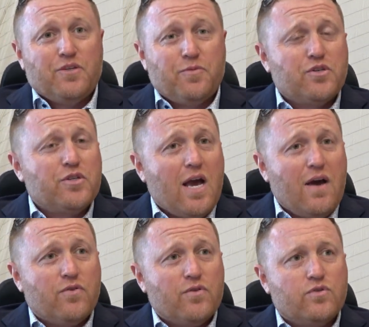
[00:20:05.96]
Especially
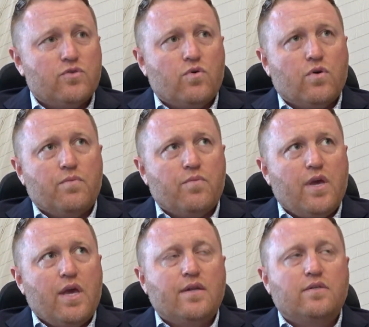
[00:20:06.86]
after the storm,
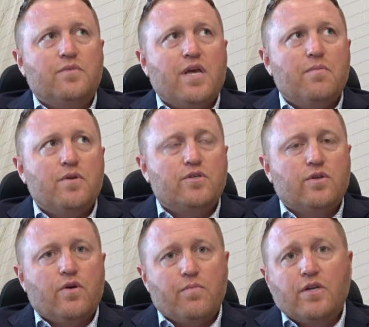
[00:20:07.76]
they had some damage
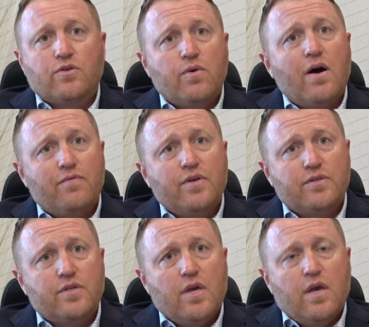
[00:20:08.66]
to their metro
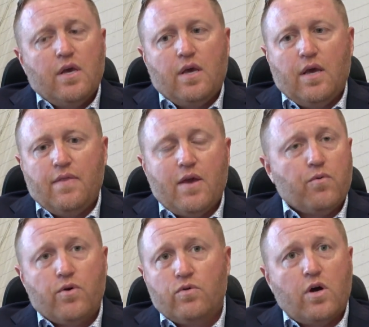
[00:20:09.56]
office, and they
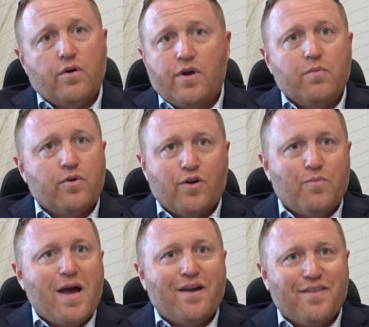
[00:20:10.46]
were no longer able to go
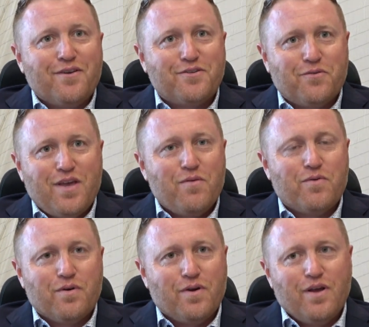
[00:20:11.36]
back there. So they
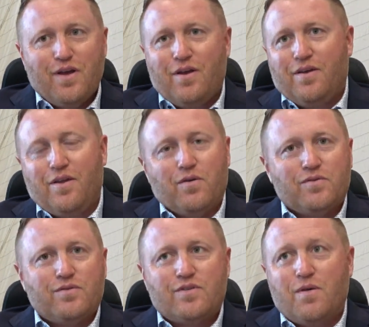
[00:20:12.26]
were, we
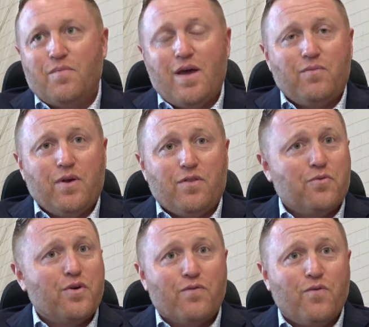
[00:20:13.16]
had
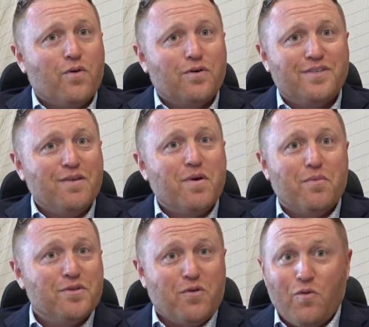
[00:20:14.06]
3 or 4 team
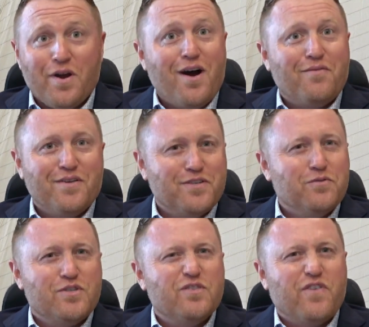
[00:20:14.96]
members in one office. It
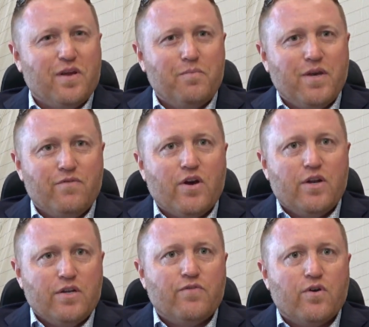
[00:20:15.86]
was just being
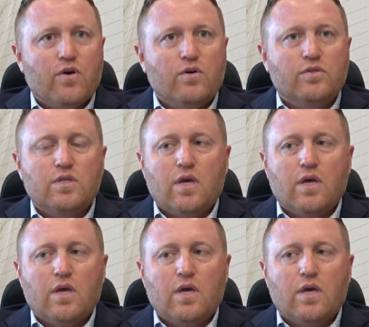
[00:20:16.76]
very difficult.